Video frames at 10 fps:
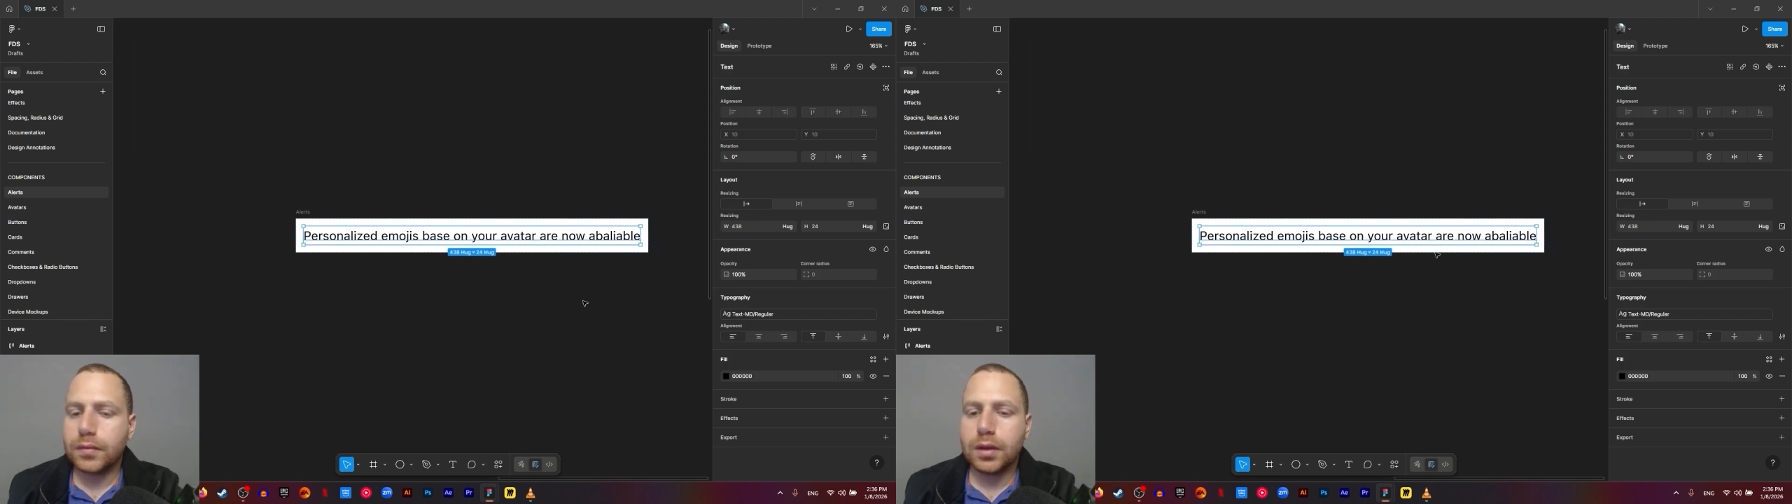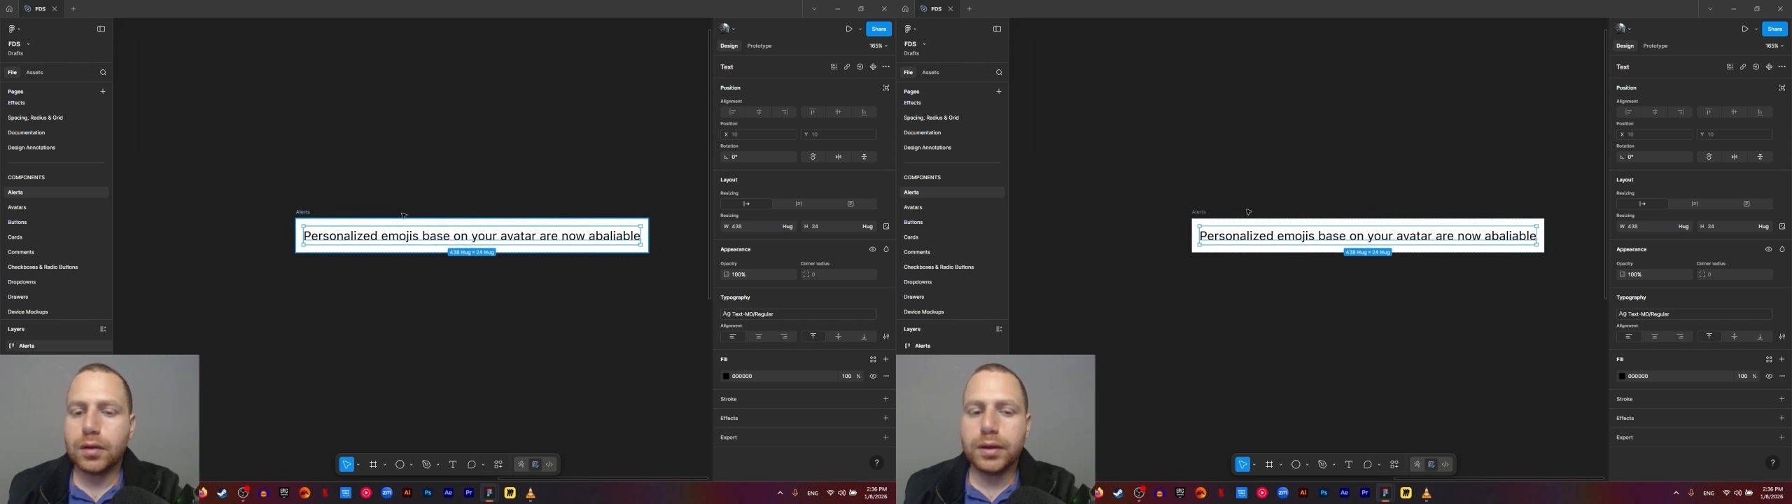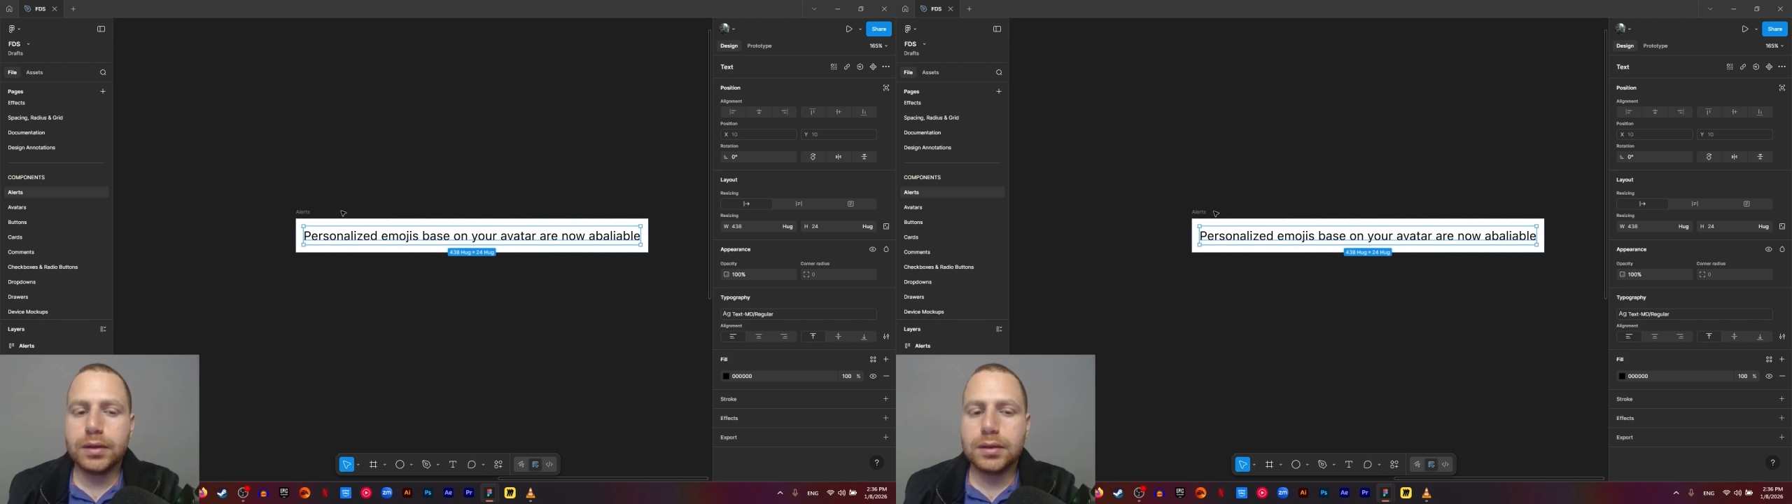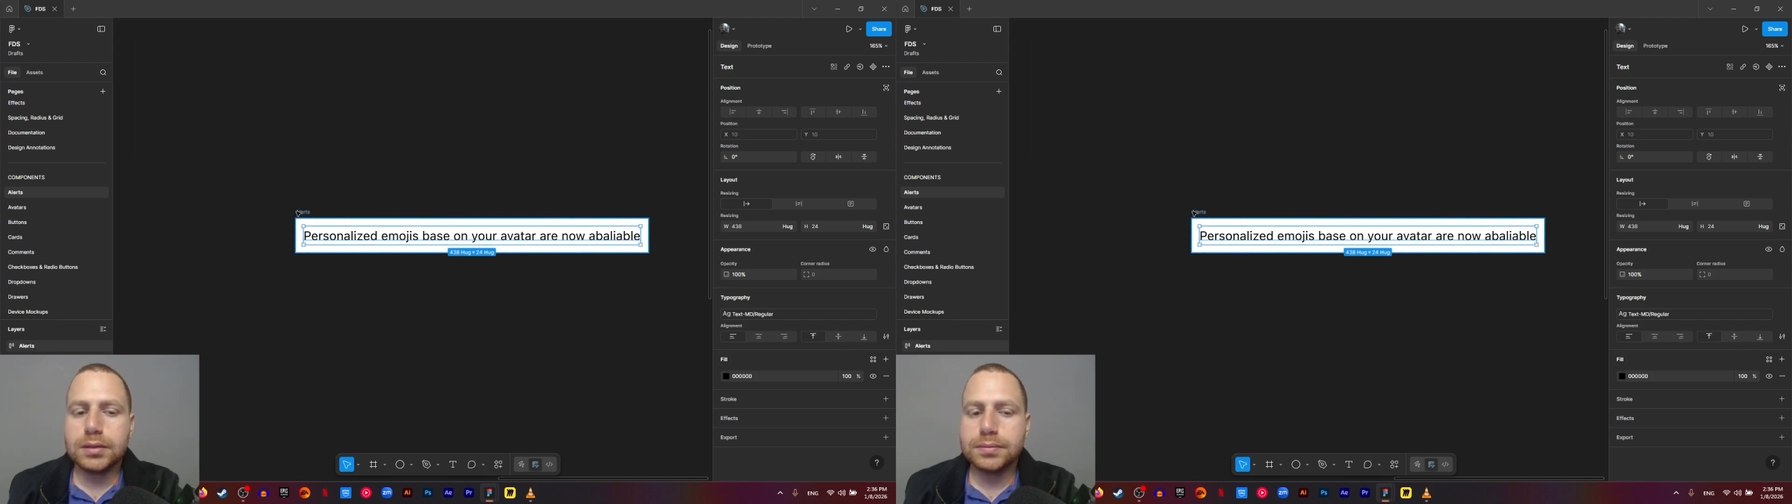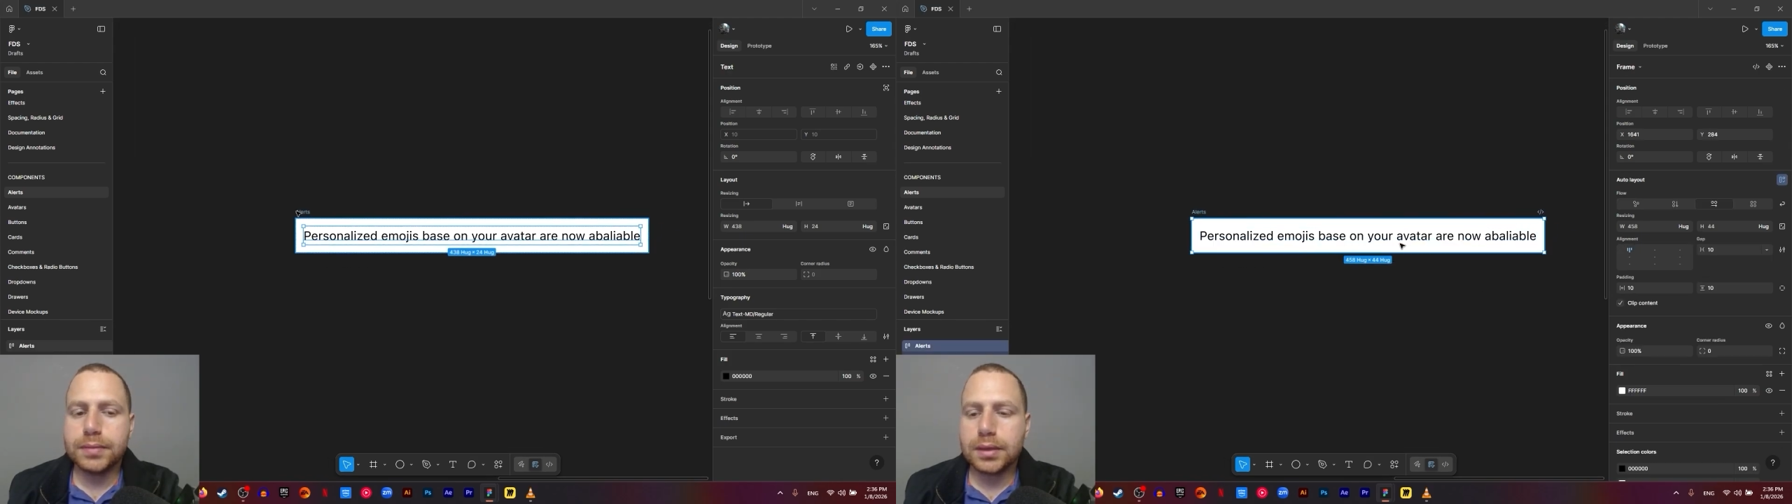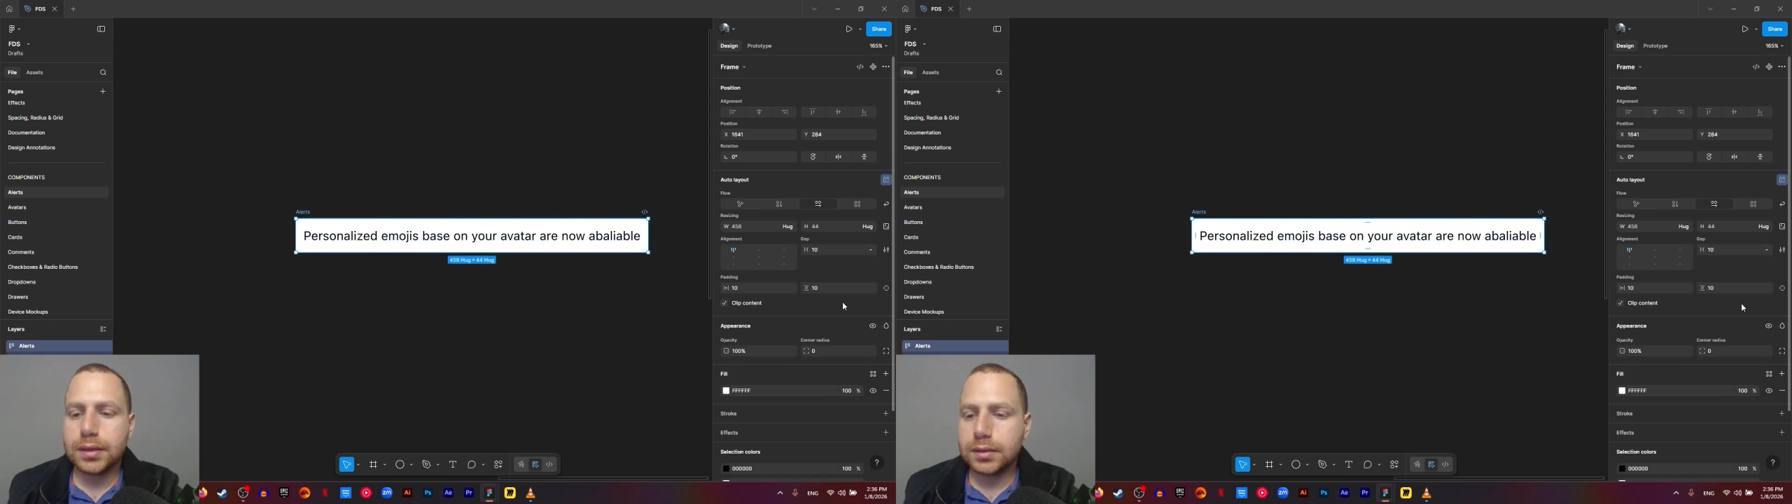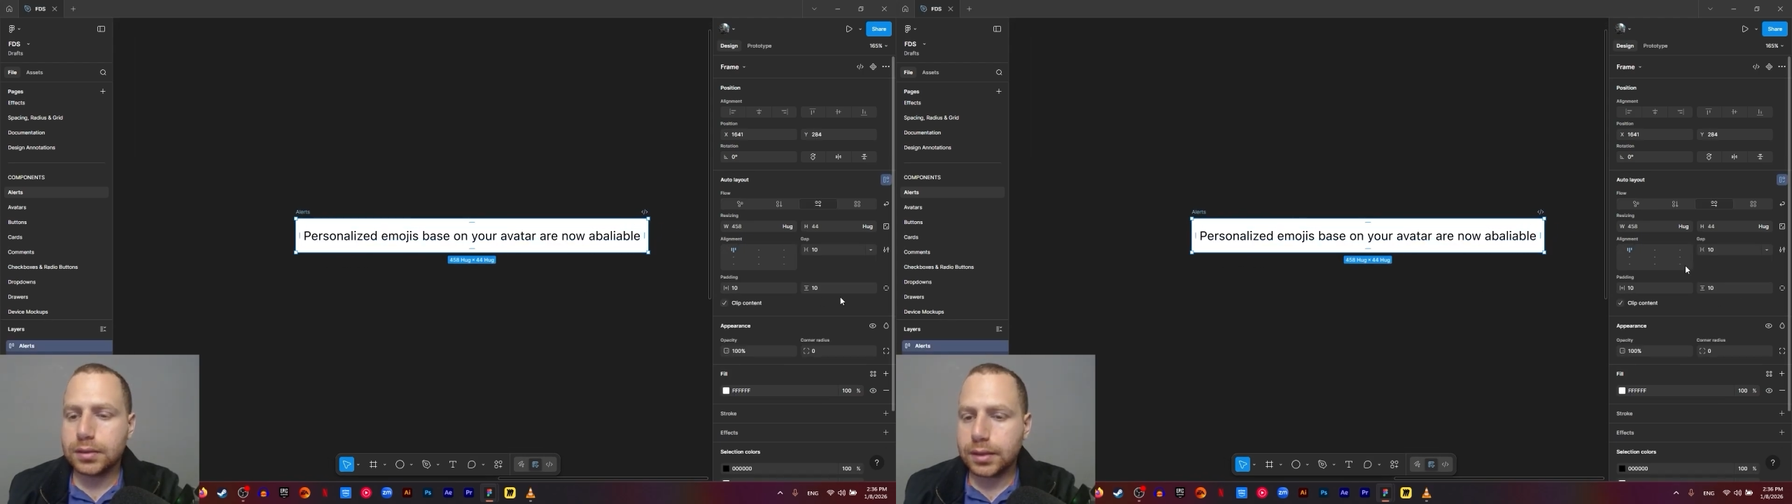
All right, let's make it